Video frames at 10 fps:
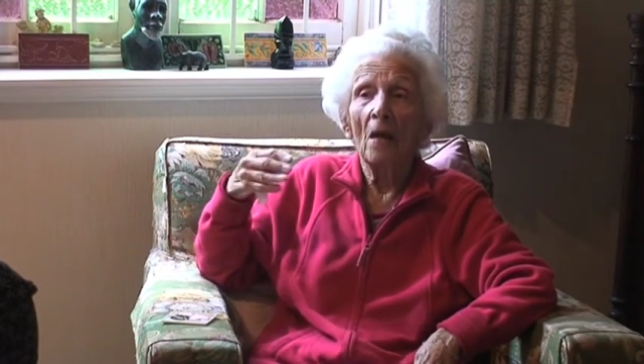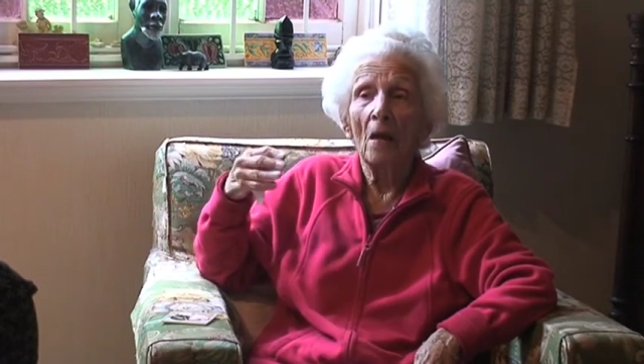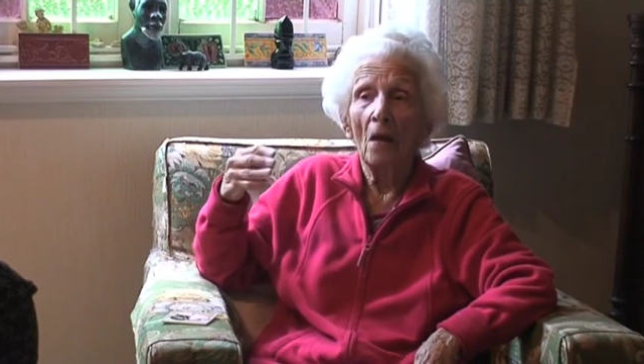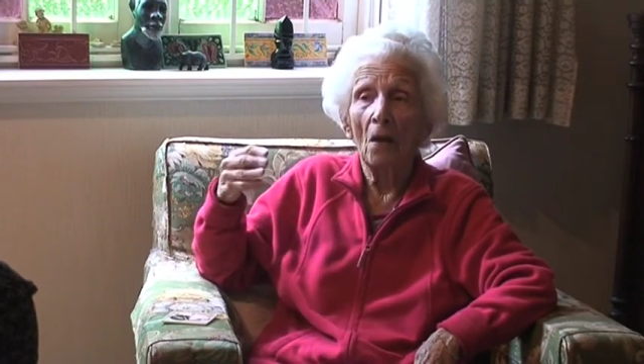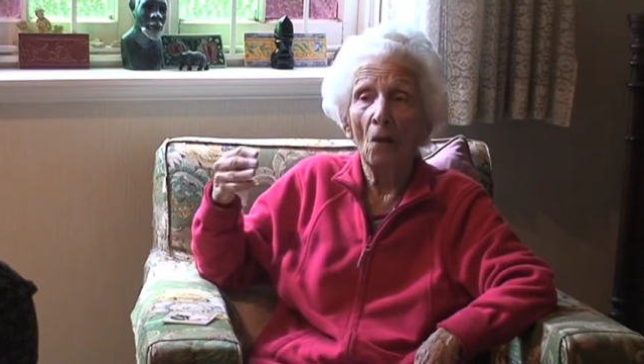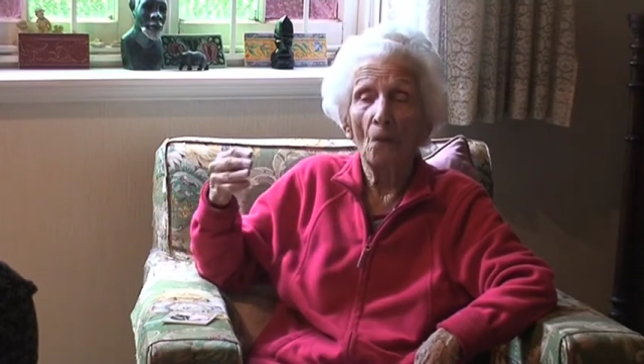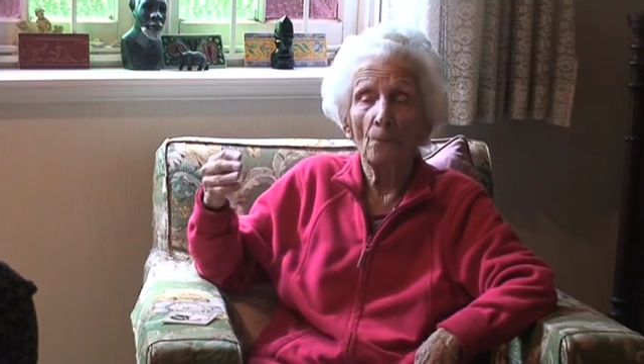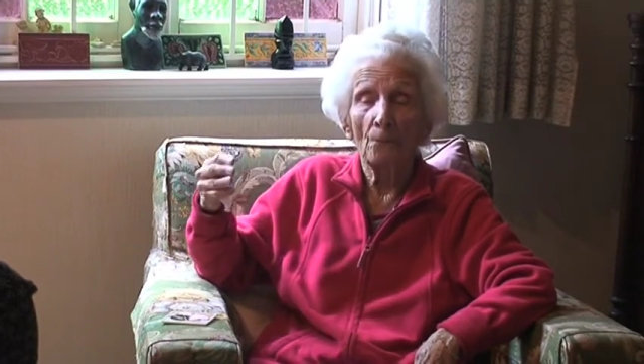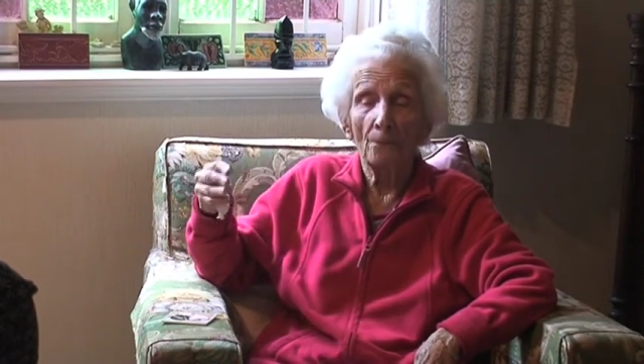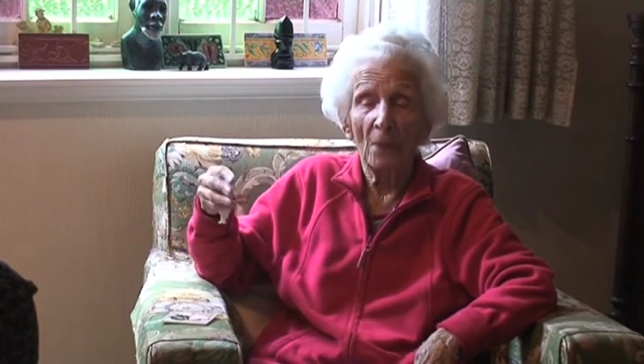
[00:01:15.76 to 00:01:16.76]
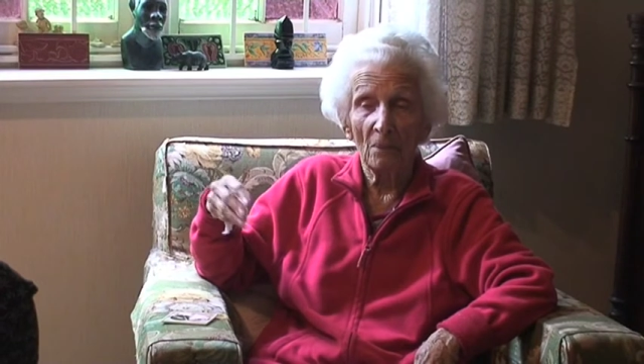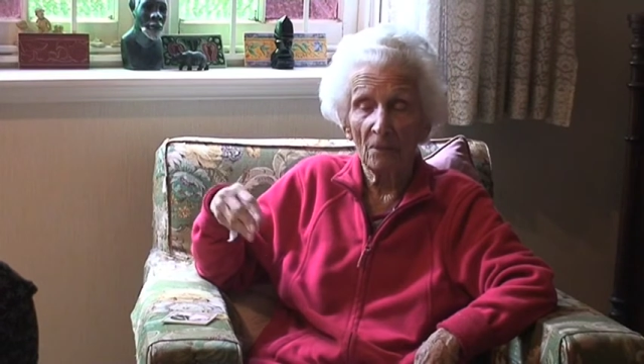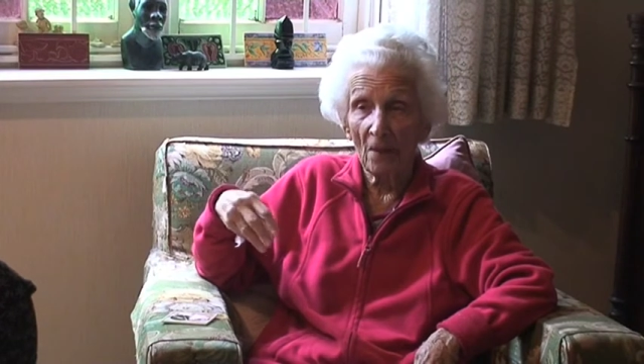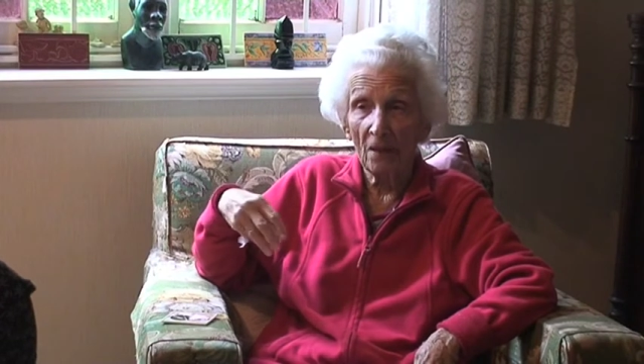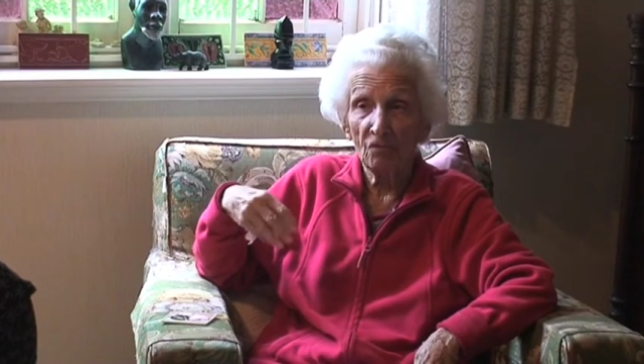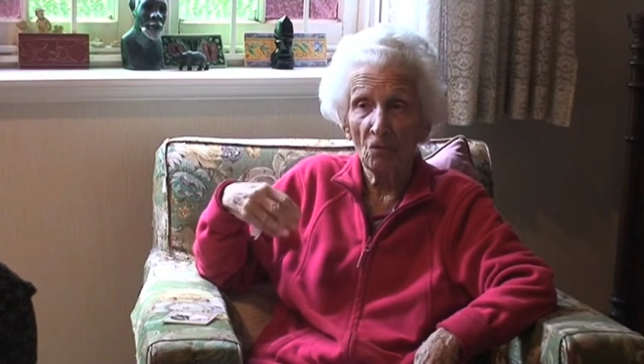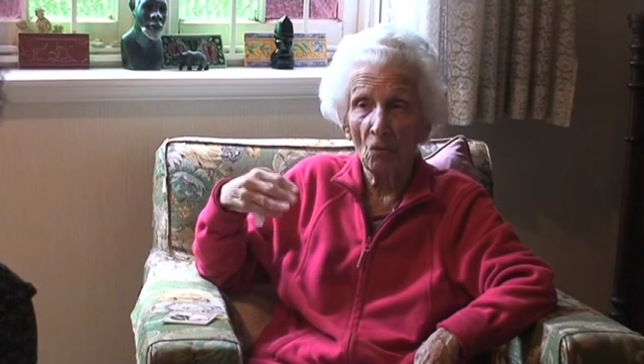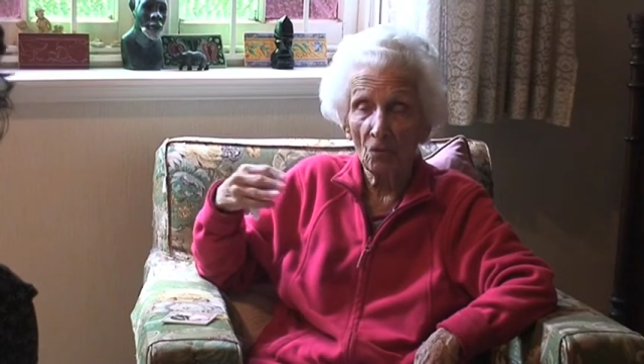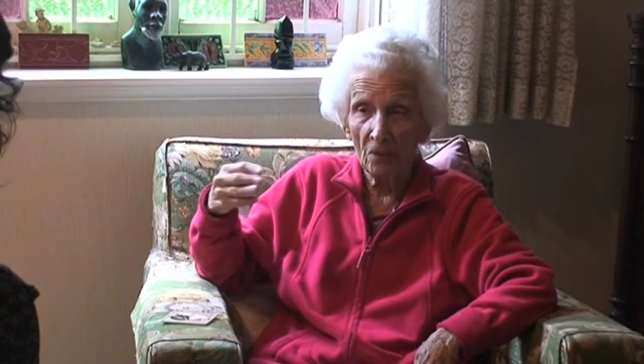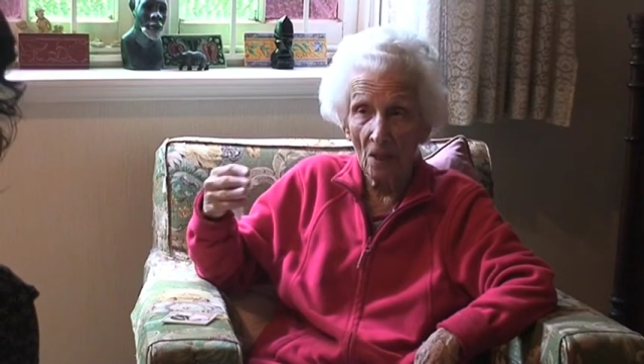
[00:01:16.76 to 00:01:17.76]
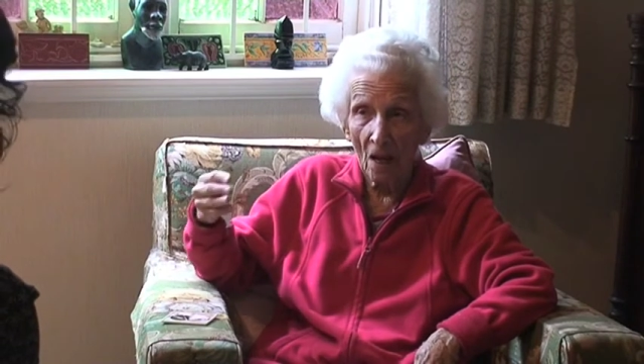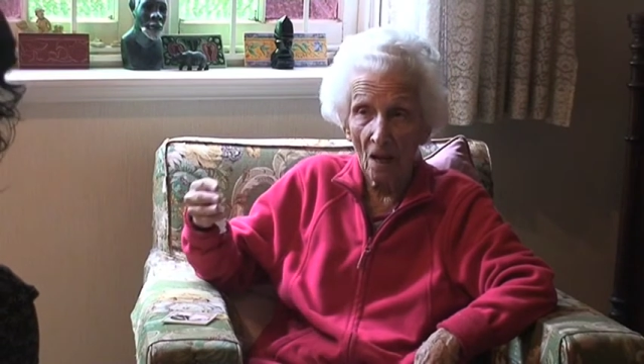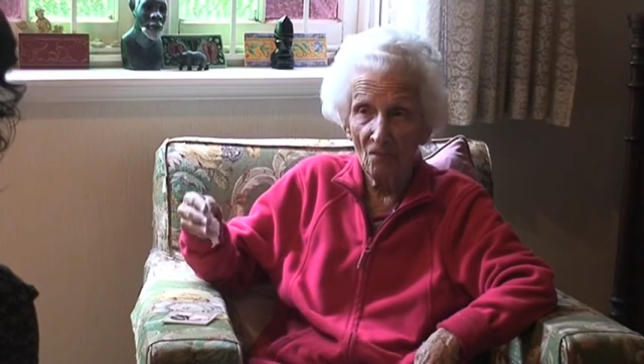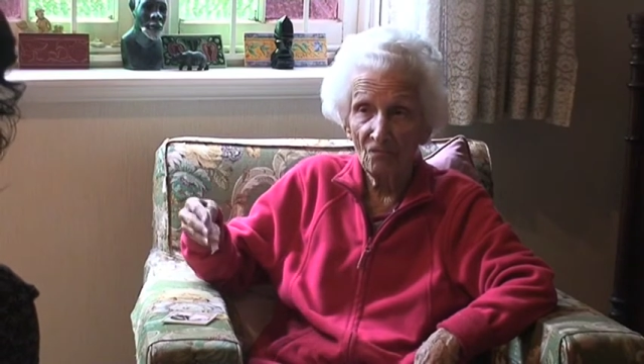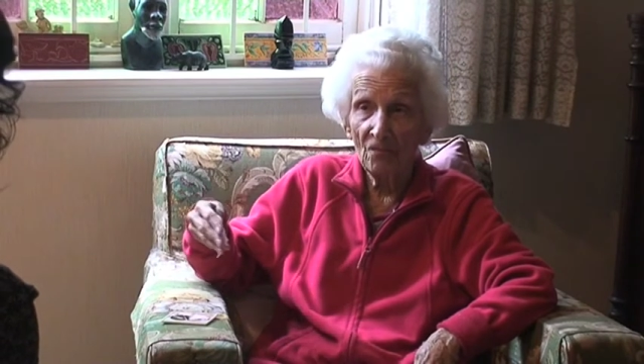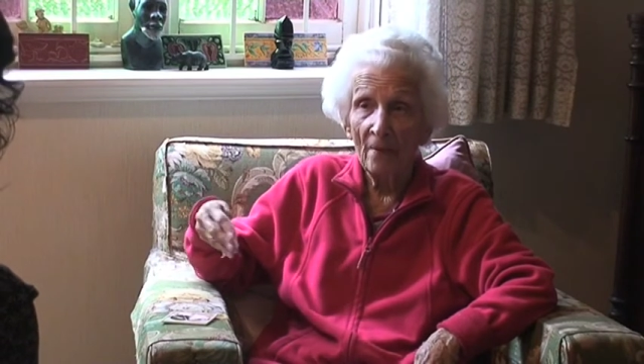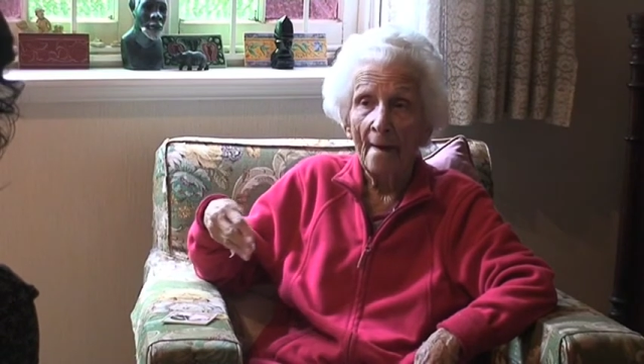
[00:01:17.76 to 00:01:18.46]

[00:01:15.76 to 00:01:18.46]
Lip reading: help, they shorten life.